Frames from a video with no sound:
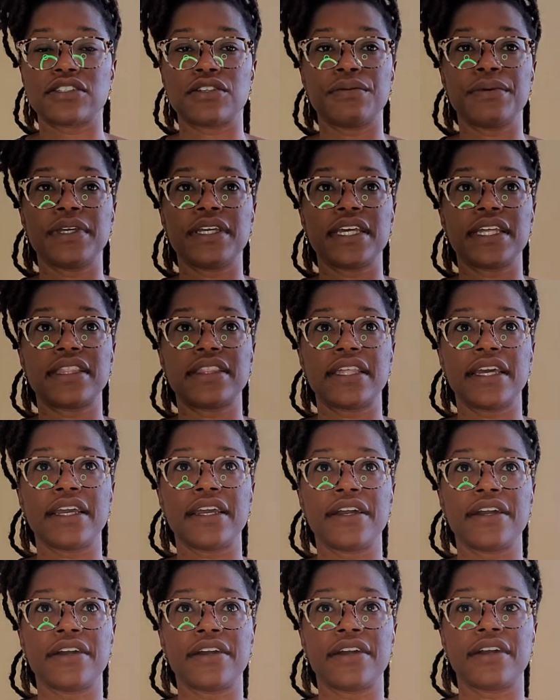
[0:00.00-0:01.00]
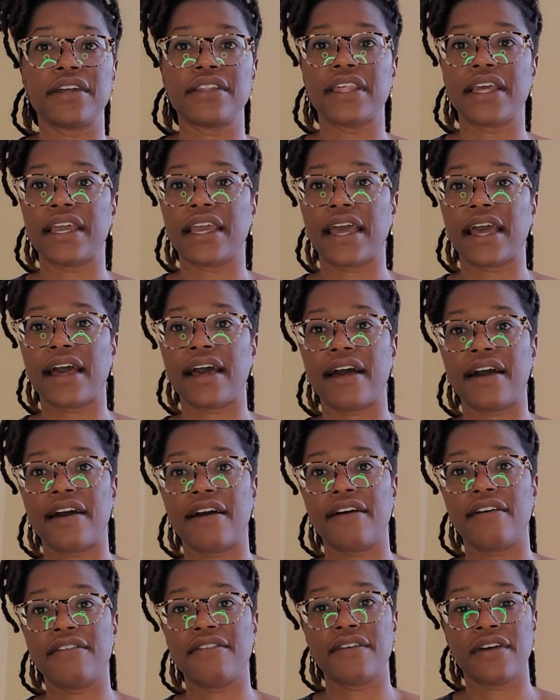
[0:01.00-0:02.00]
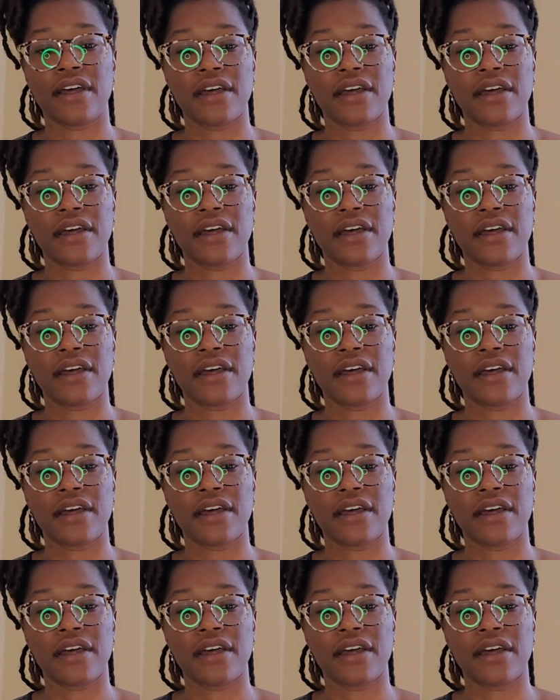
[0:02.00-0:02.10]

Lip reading: So we get there, they have